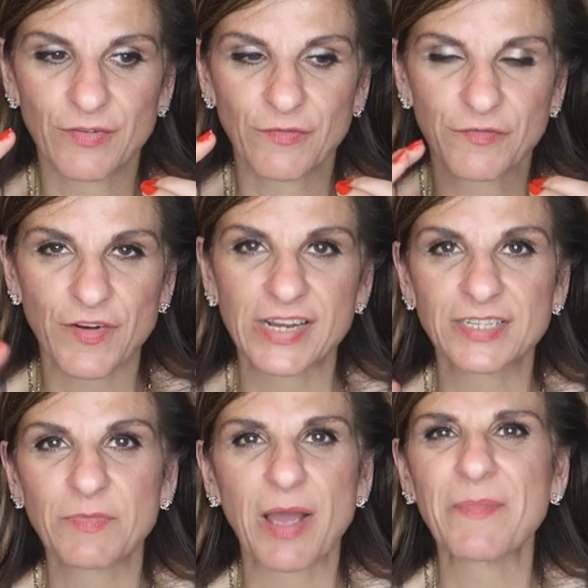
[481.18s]

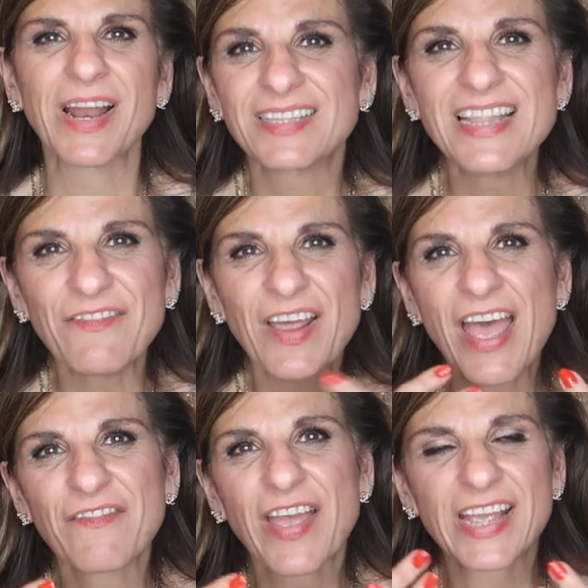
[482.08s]
frightened me. I mean, never
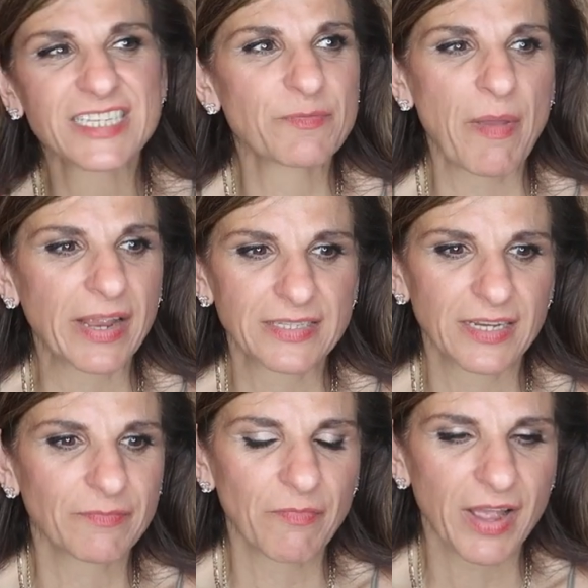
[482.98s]
ever
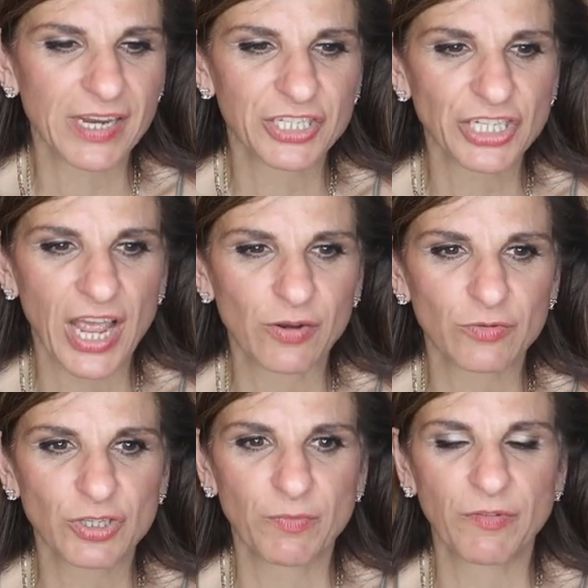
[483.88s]
expected my channel
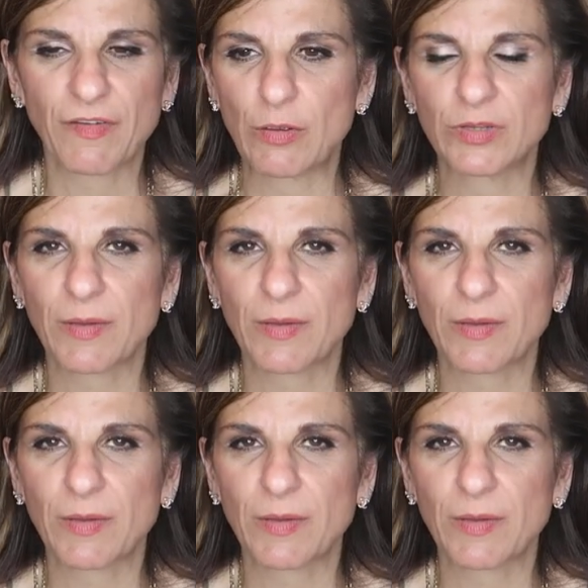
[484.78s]
to be found.